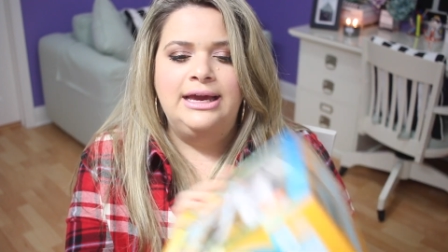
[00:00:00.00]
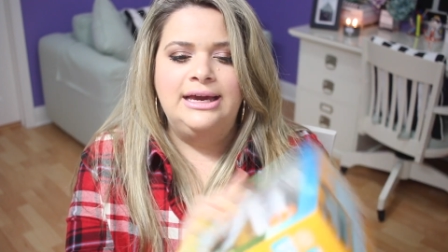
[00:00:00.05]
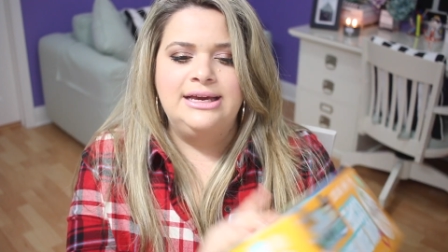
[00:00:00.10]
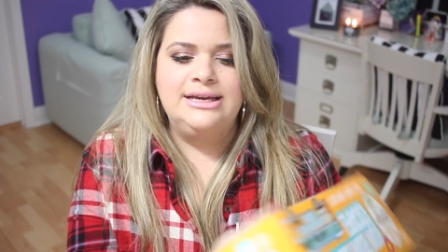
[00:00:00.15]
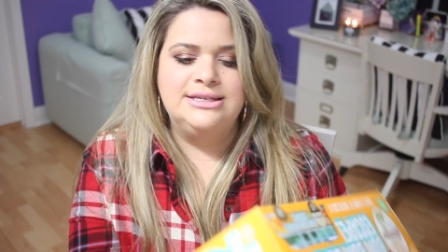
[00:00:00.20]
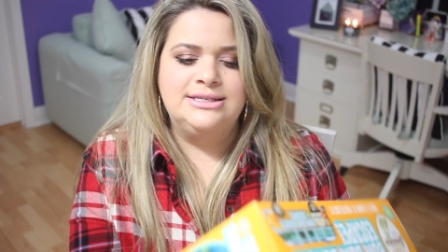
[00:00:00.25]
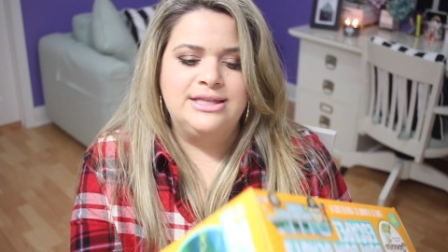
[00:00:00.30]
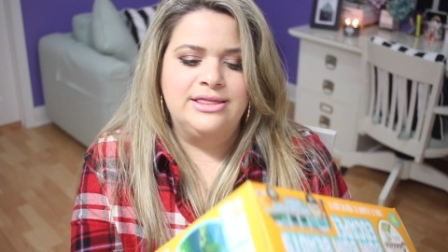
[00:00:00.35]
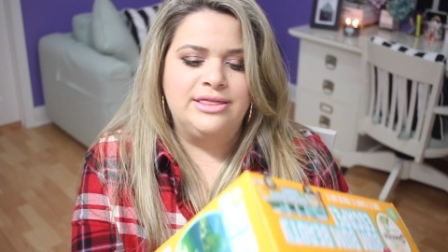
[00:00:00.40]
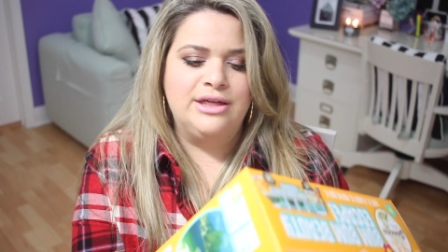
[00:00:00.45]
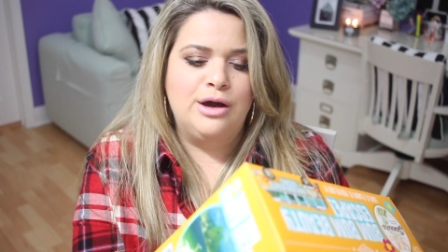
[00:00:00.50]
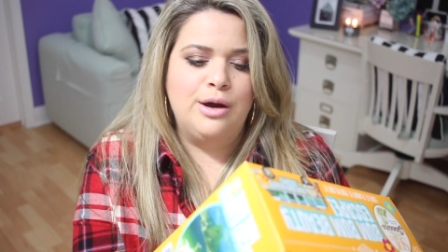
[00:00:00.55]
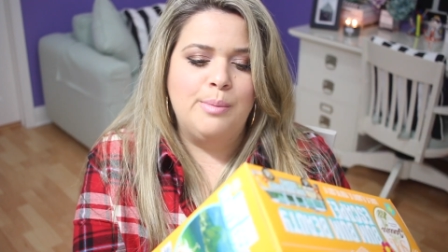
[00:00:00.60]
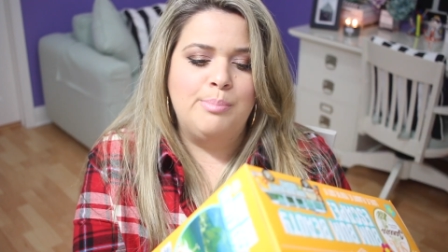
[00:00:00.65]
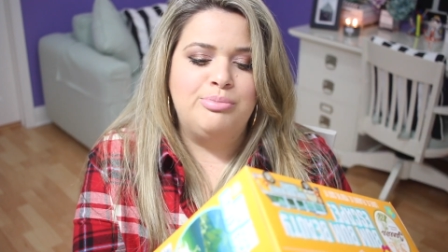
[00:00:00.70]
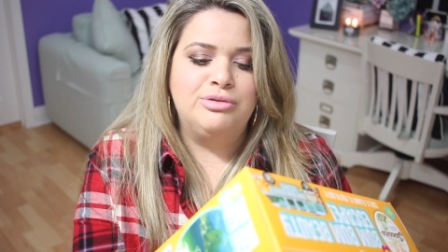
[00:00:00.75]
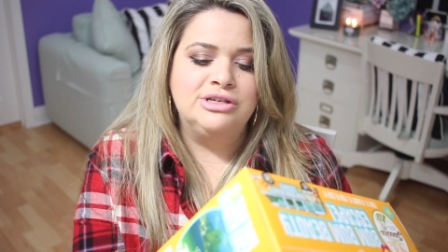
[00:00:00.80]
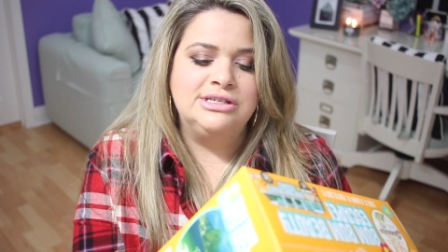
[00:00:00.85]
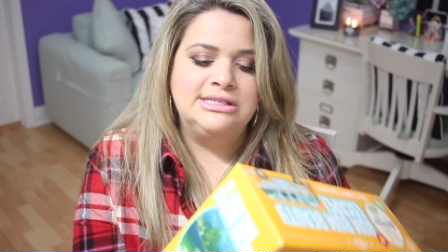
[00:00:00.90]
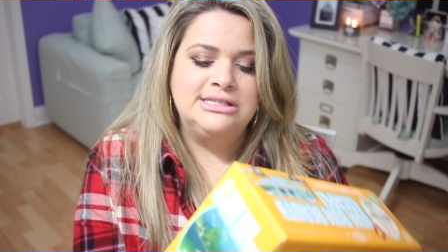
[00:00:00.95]
is
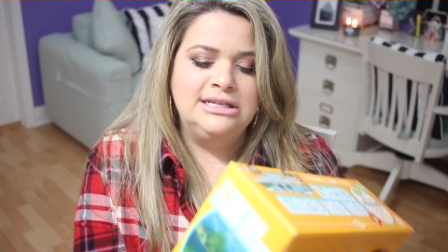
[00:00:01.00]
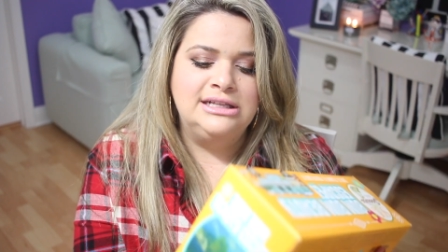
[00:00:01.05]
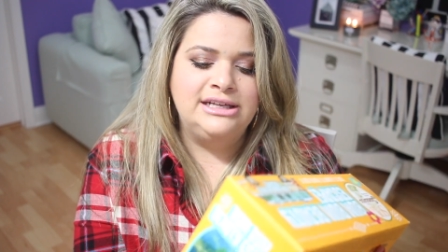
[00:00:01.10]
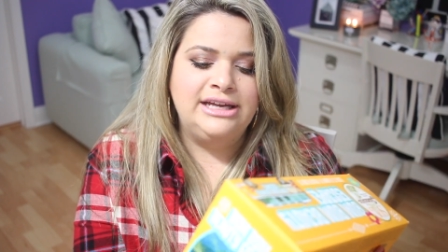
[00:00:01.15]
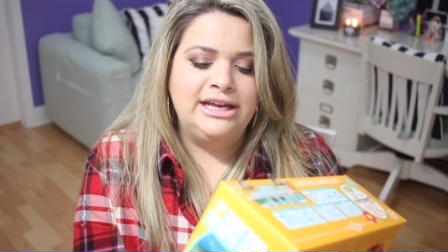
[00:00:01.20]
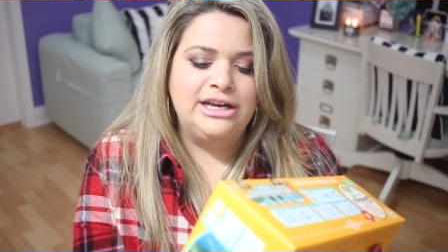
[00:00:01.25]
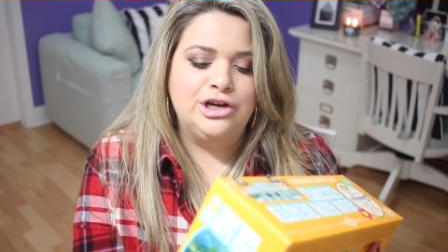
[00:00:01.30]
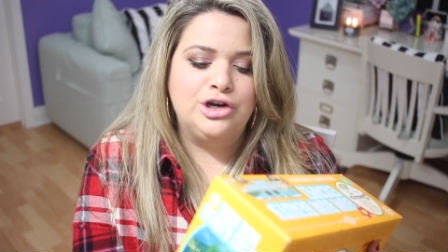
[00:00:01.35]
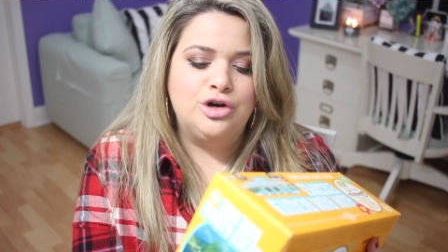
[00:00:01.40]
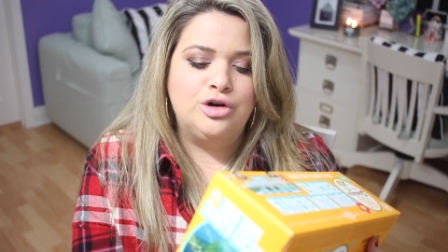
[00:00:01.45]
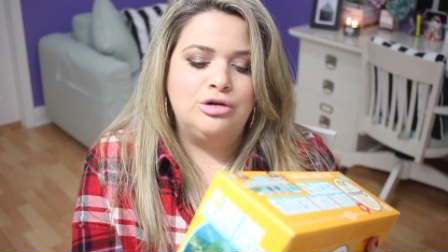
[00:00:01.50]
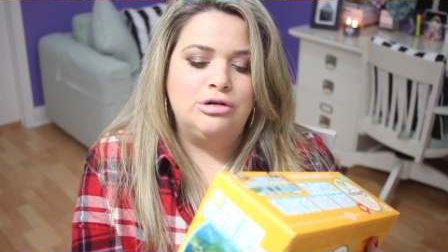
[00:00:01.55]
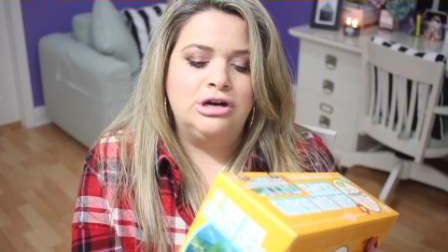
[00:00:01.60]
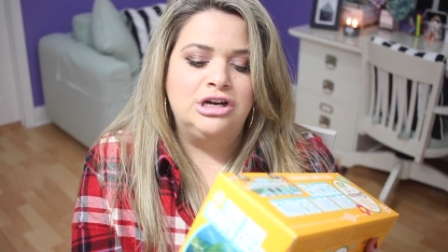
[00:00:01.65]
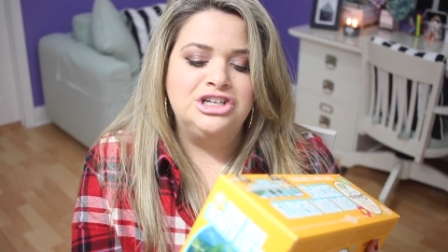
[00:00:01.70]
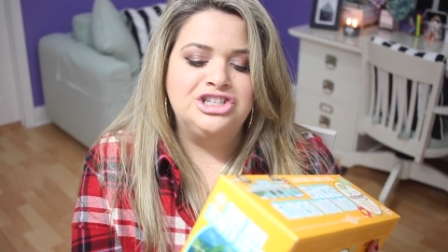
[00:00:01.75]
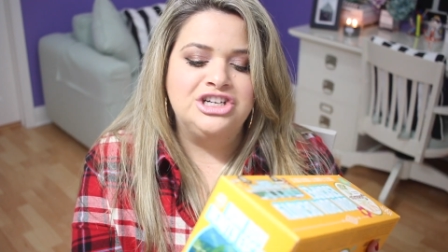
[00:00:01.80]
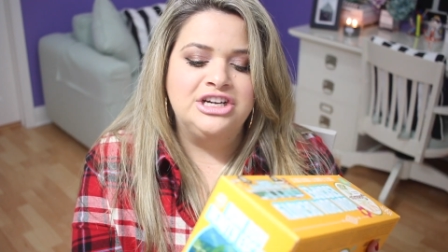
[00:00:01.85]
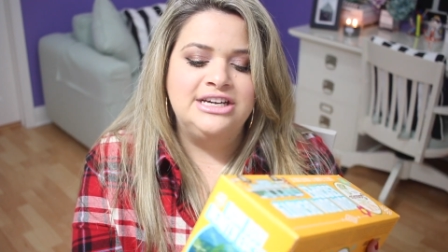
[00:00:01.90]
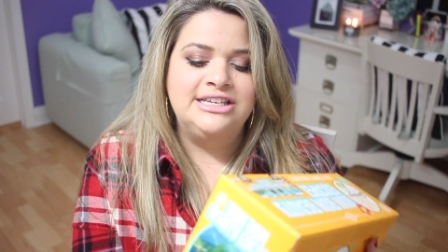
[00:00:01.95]
the Brazilian
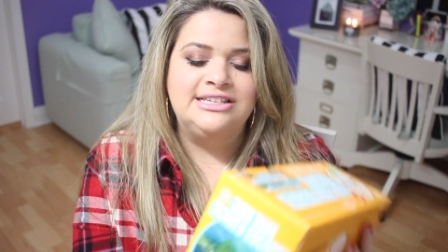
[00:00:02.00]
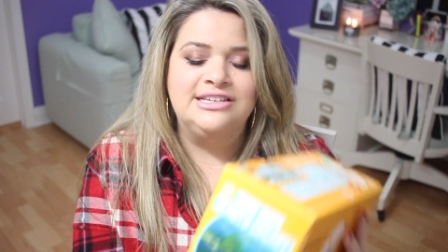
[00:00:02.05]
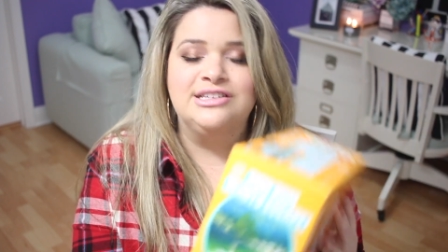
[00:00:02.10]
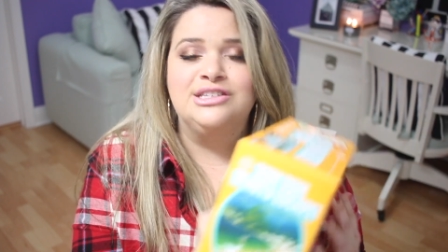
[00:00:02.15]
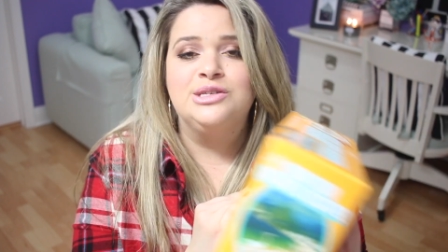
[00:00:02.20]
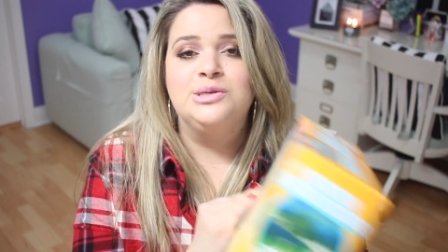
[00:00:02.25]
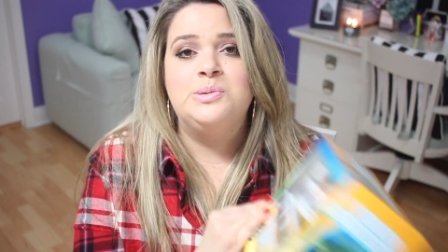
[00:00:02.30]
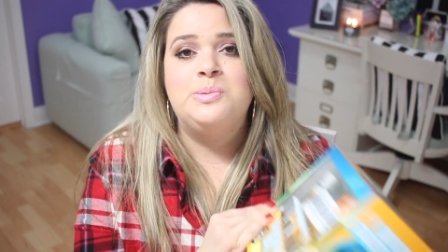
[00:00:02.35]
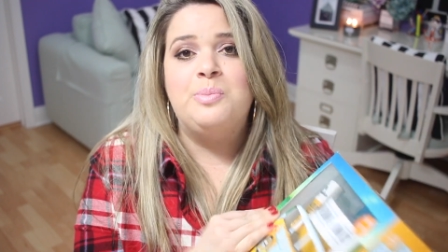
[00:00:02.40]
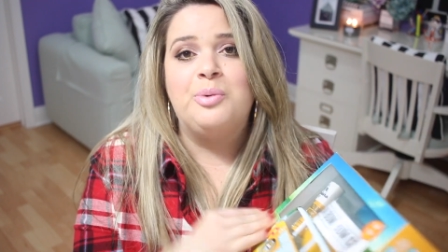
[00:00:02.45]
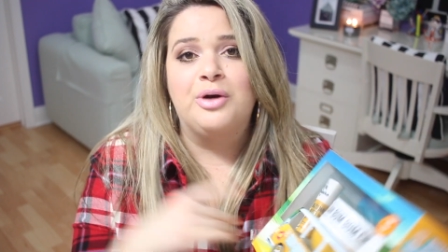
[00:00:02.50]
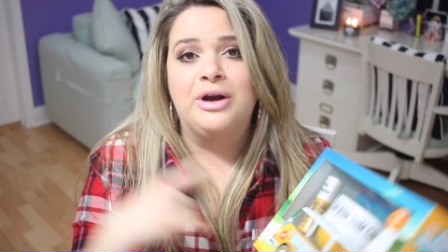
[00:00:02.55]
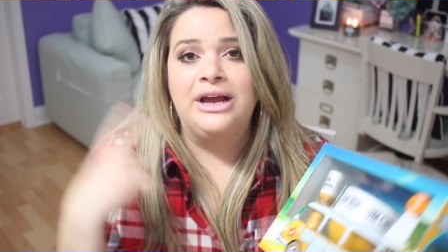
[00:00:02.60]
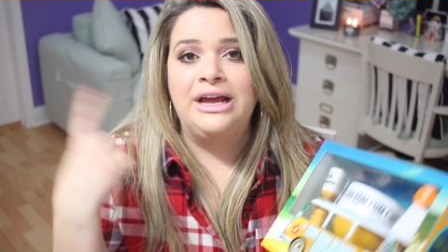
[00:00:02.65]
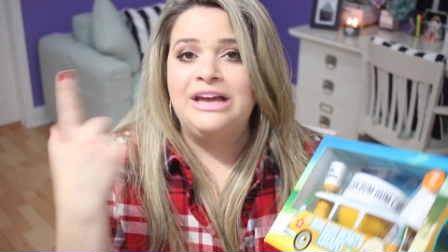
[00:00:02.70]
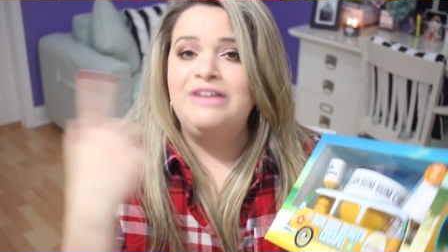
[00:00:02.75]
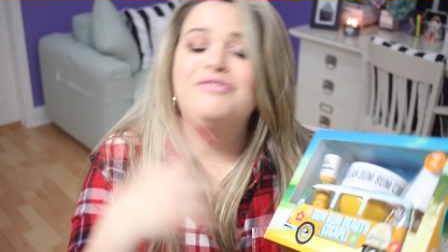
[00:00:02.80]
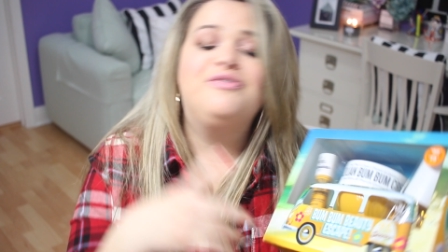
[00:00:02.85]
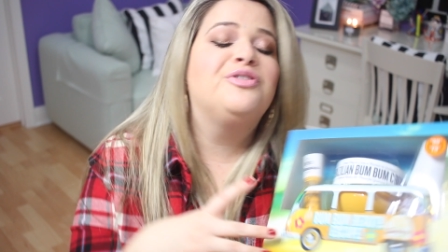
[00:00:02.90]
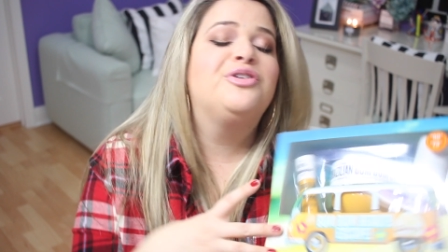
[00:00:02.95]
Crush. is a
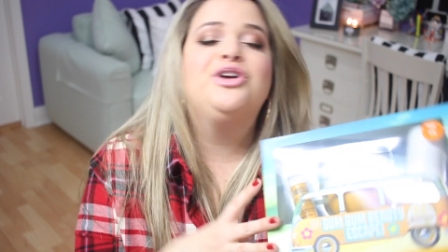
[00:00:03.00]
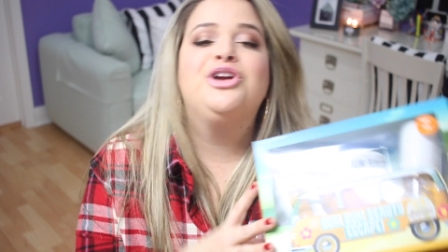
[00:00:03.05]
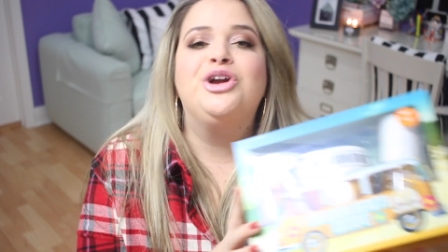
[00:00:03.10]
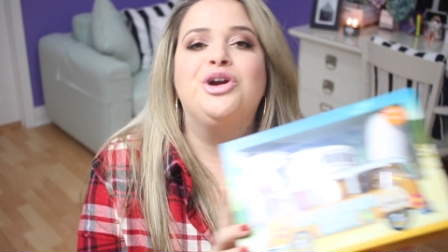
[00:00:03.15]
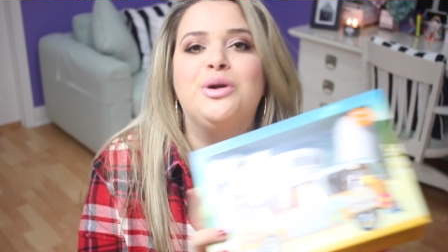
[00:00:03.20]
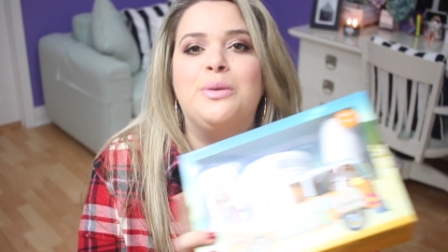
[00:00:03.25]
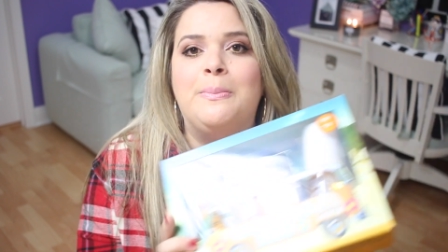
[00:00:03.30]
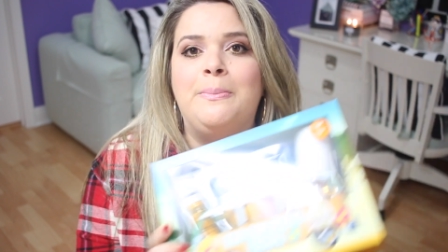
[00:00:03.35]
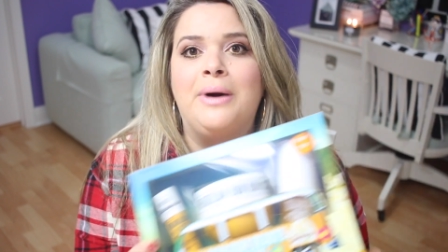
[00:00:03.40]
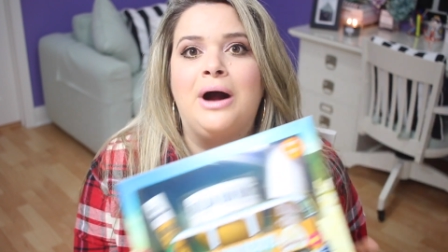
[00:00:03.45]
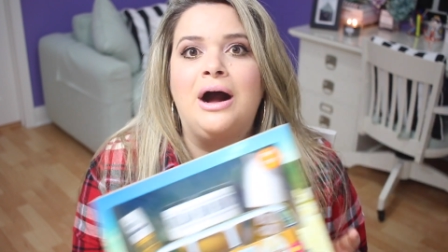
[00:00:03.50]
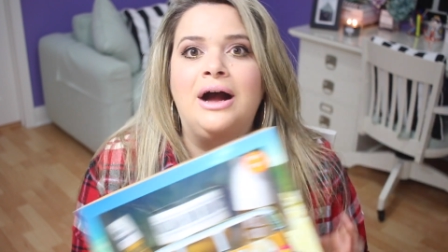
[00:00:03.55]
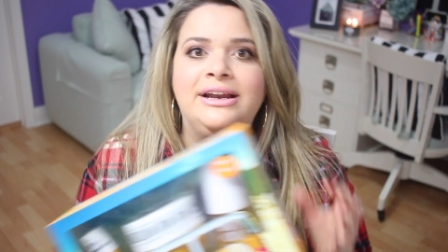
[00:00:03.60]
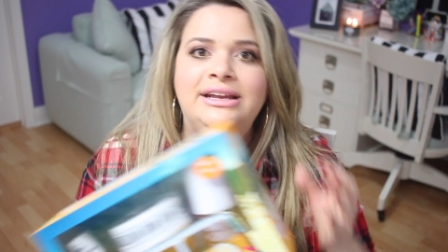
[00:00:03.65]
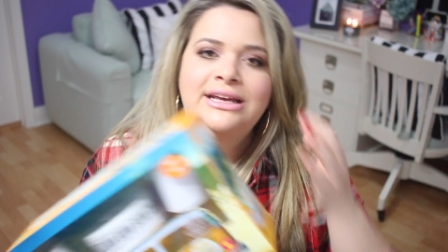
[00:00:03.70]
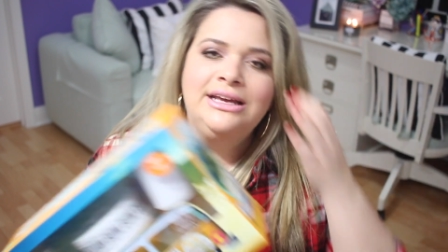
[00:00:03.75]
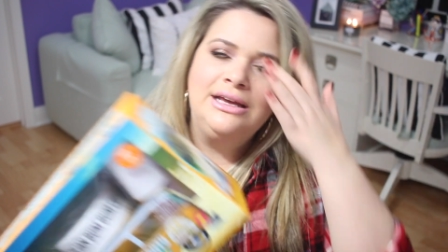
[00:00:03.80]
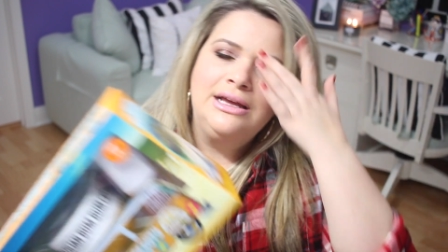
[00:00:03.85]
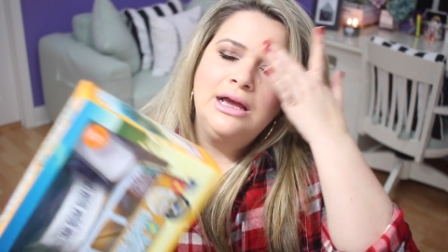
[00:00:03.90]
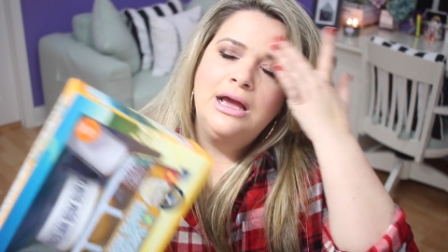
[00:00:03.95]
spray for your
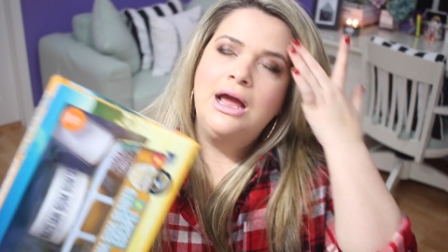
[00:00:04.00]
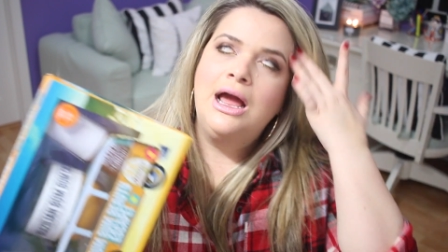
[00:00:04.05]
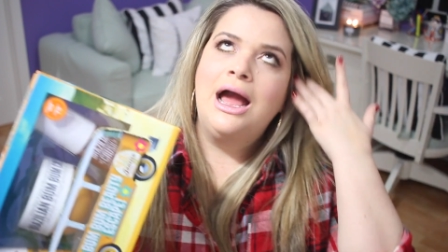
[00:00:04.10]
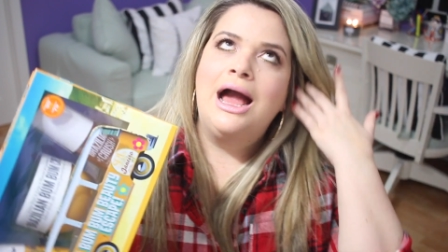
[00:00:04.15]
body.